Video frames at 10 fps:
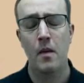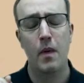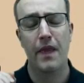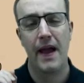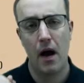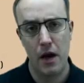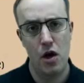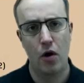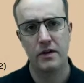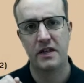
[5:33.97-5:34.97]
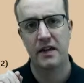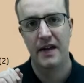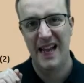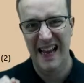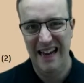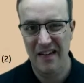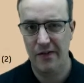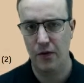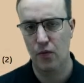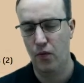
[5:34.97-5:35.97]
but they are not
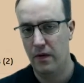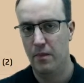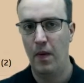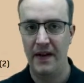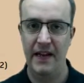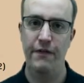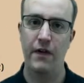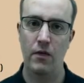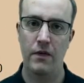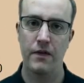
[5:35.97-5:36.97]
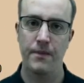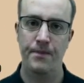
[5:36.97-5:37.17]
installed by default.